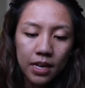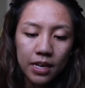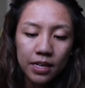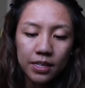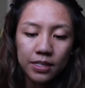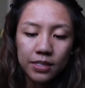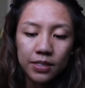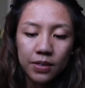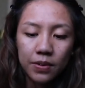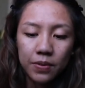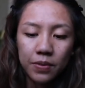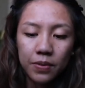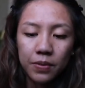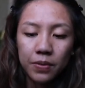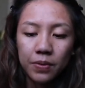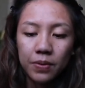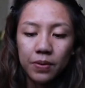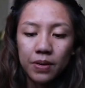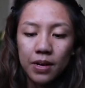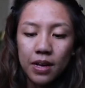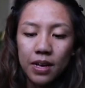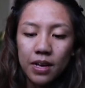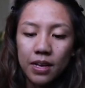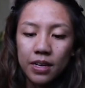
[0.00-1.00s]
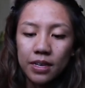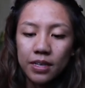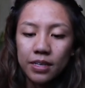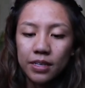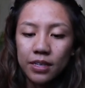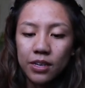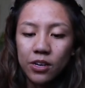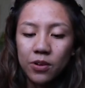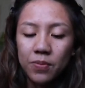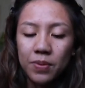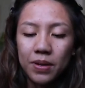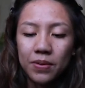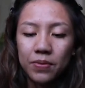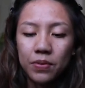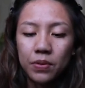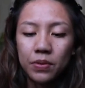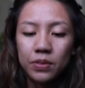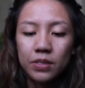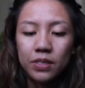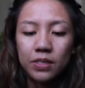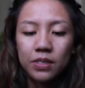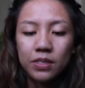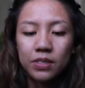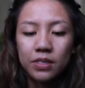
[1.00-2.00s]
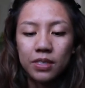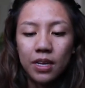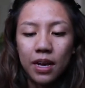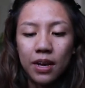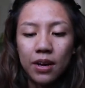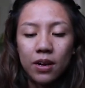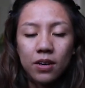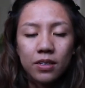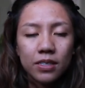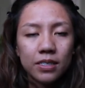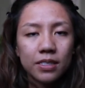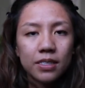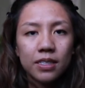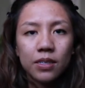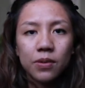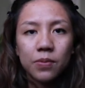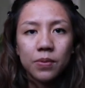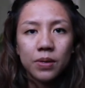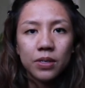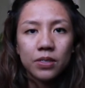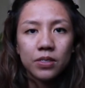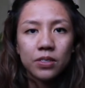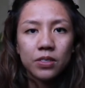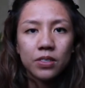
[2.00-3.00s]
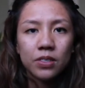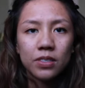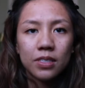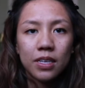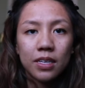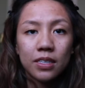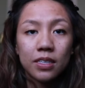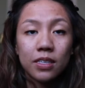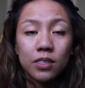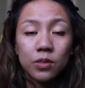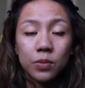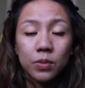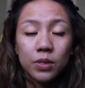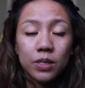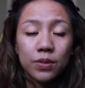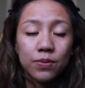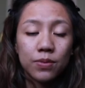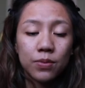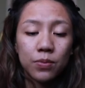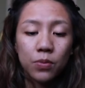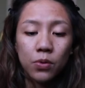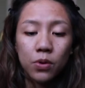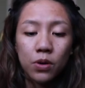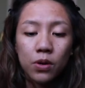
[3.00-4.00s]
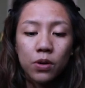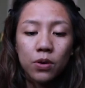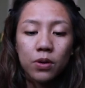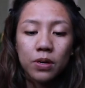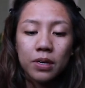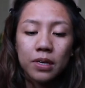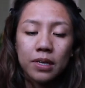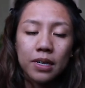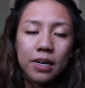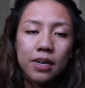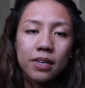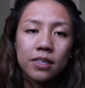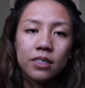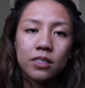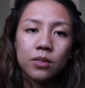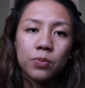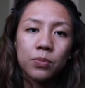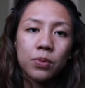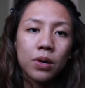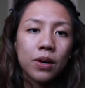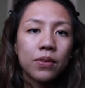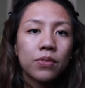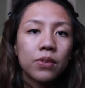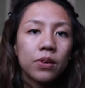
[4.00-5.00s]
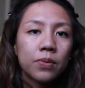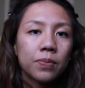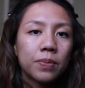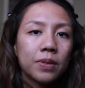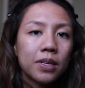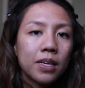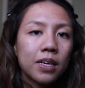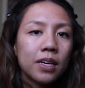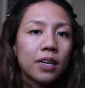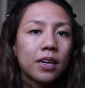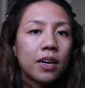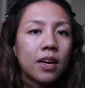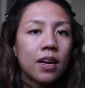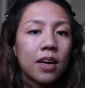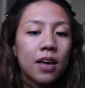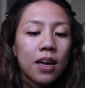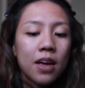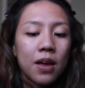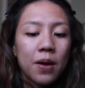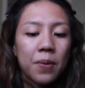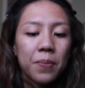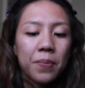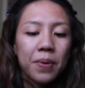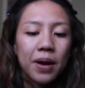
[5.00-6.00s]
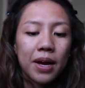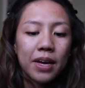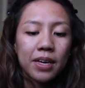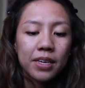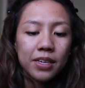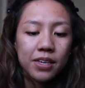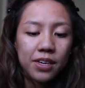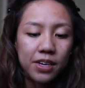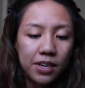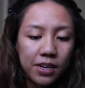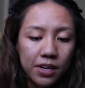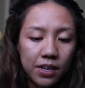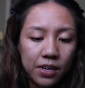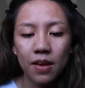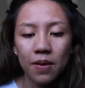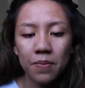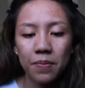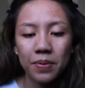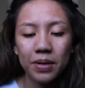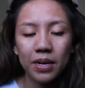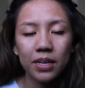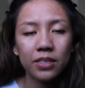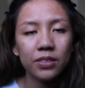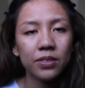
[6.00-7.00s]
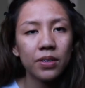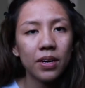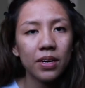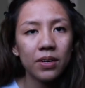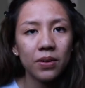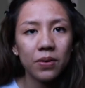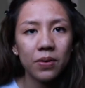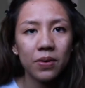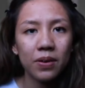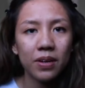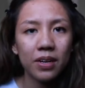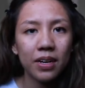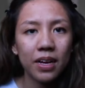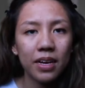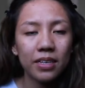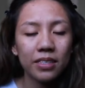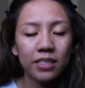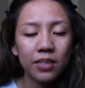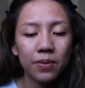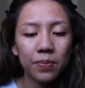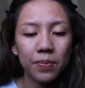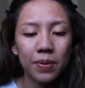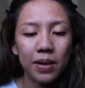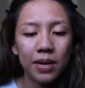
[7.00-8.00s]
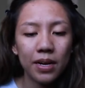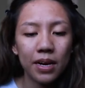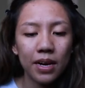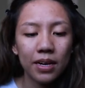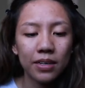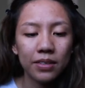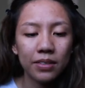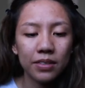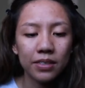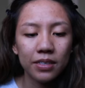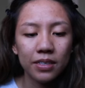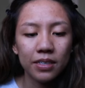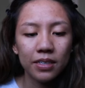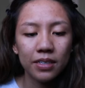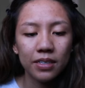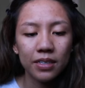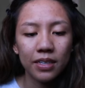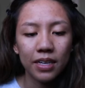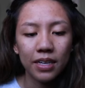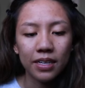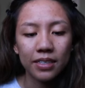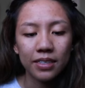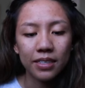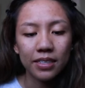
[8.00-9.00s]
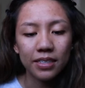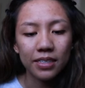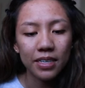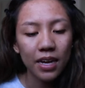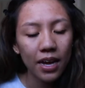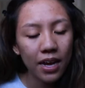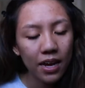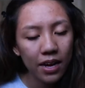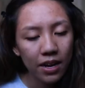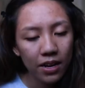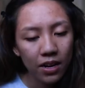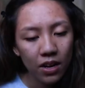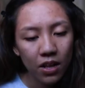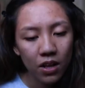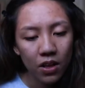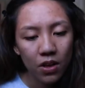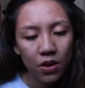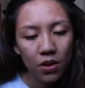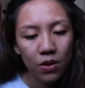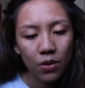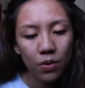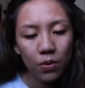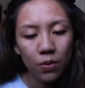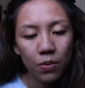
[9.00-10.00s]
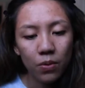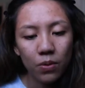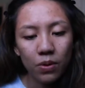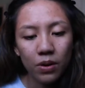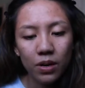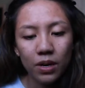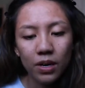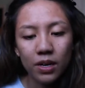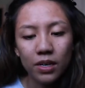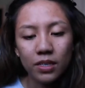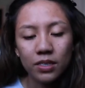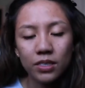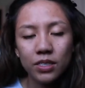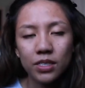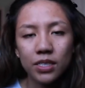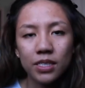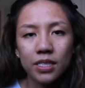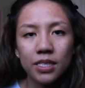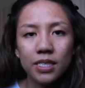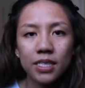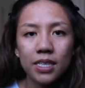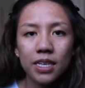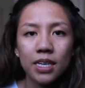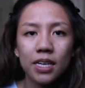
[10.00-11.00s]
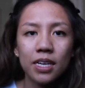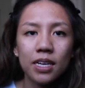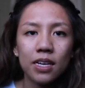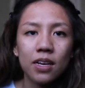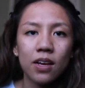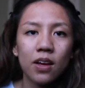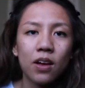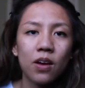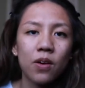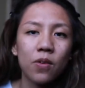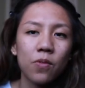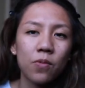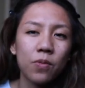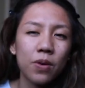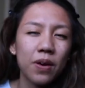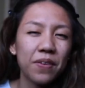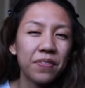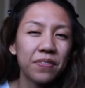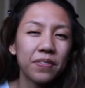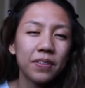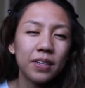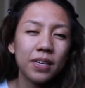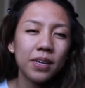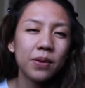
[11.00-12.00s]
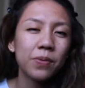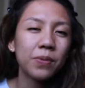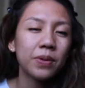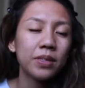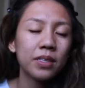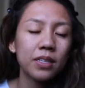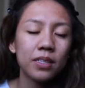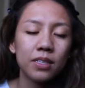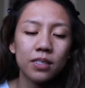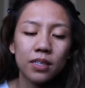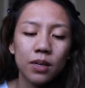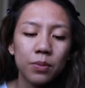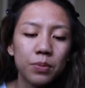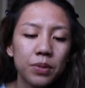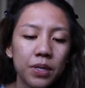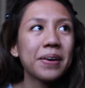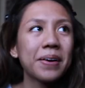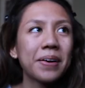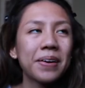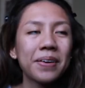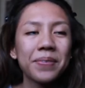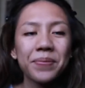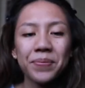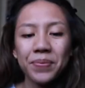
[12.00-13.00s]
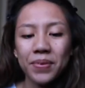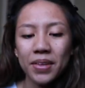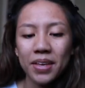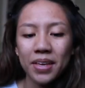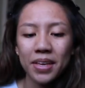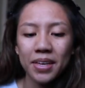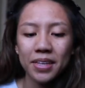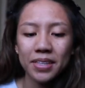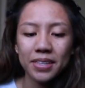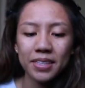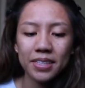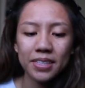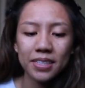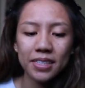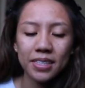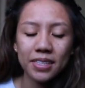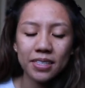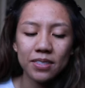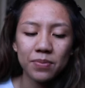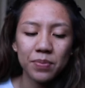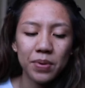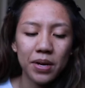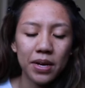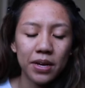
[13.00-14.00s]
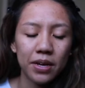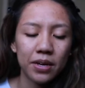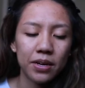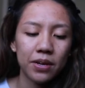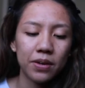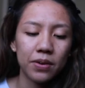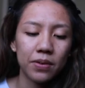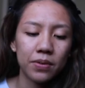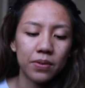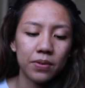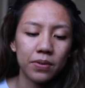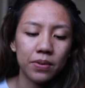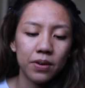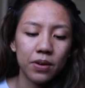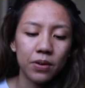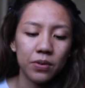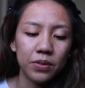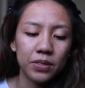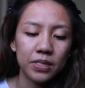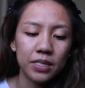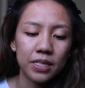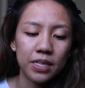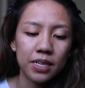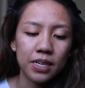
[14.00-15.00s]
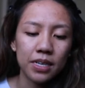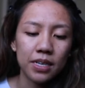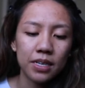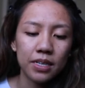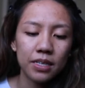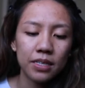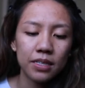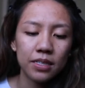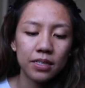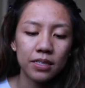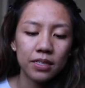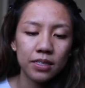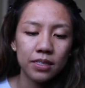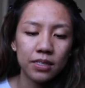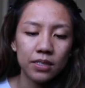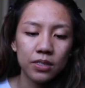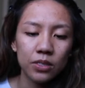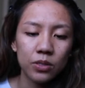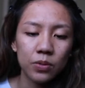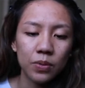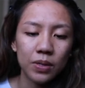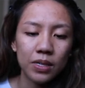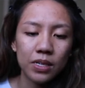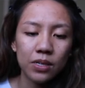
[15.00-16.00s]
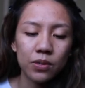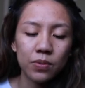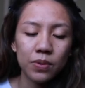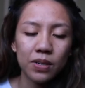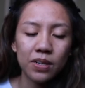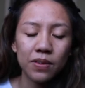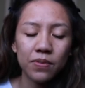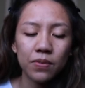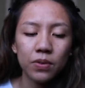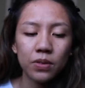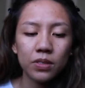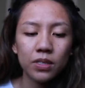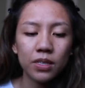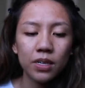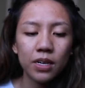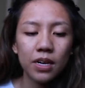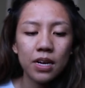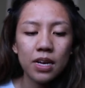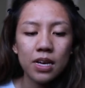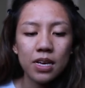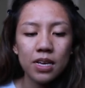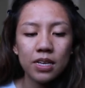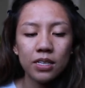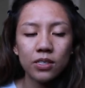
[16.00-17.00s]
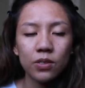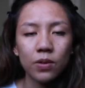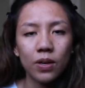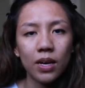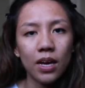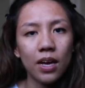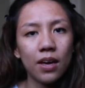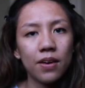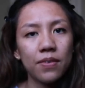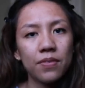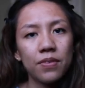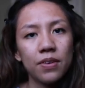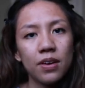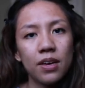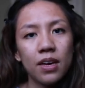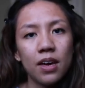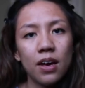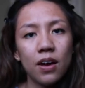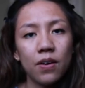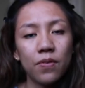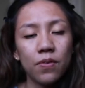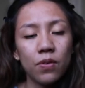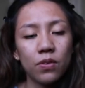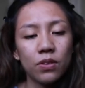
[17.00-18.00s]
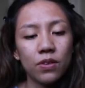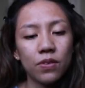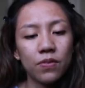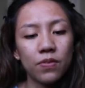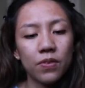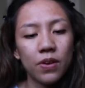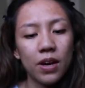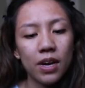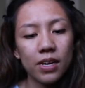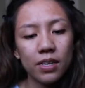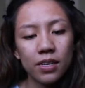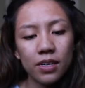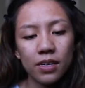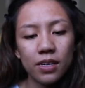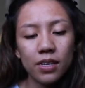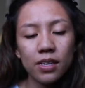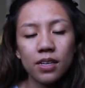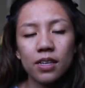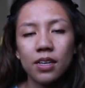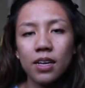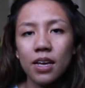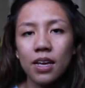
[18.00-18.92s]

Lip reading: So here are my folders. I honestly wish that this was even more organized, preferably by year, but I try to organize it by either like the date or just roughly what the subject matter is. This is my OC 2020 folder. So I have a folder for edited